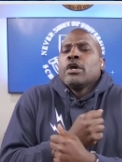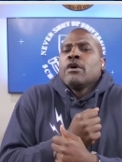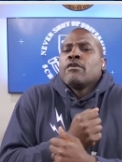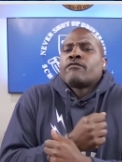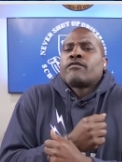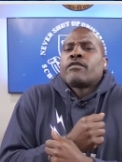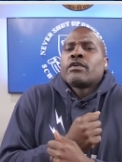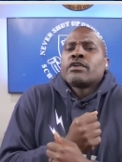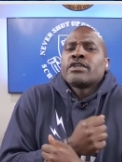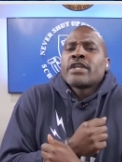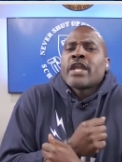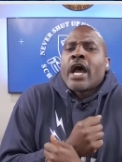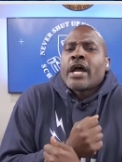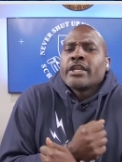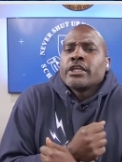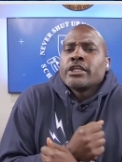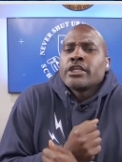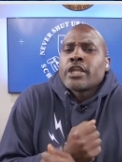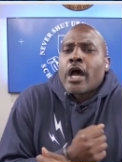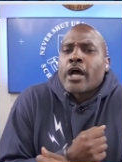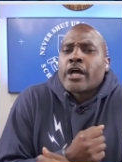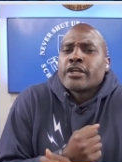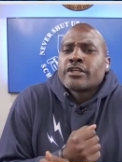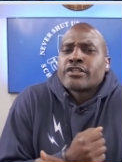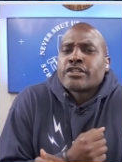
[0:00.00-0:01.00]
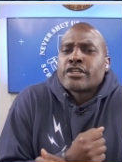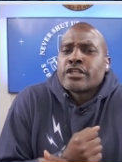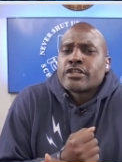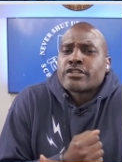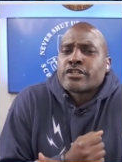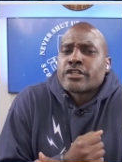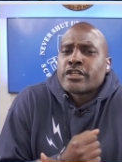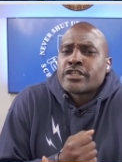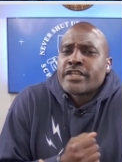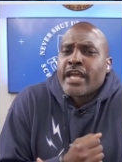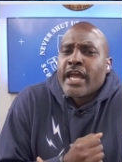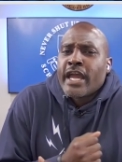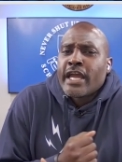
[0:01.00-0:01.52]
for 99
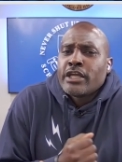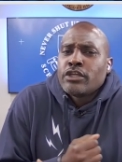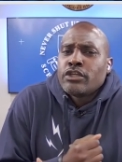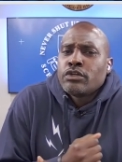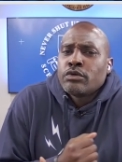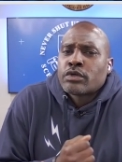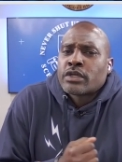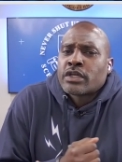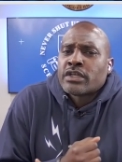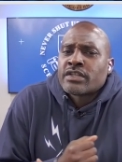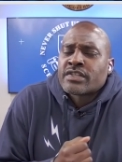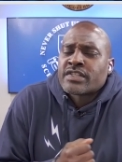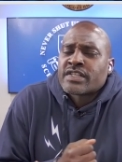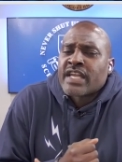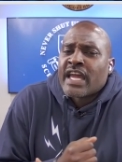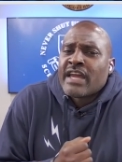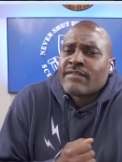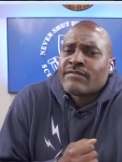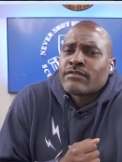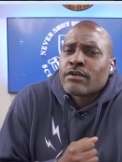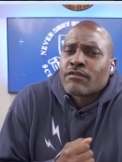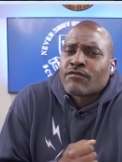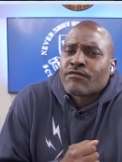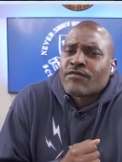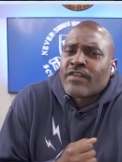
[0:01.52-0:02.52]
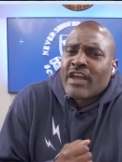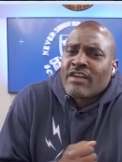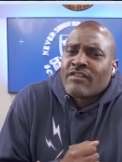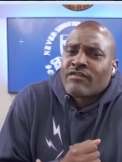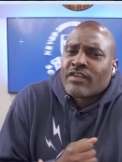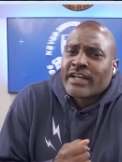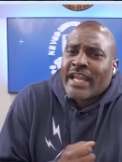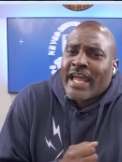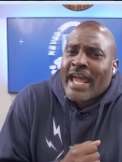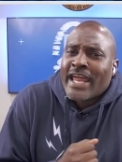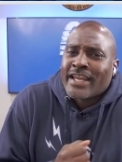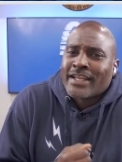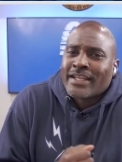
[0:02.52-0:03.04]
cents a day, you can save your
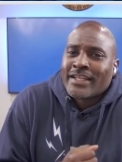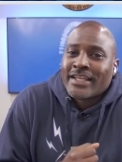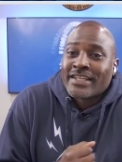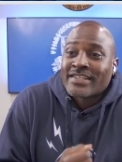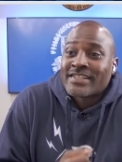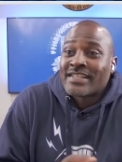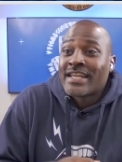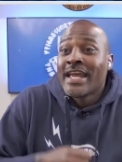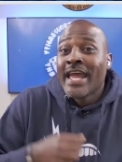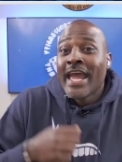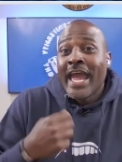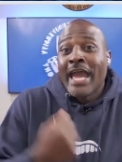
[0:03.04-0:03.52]
favorite analyst,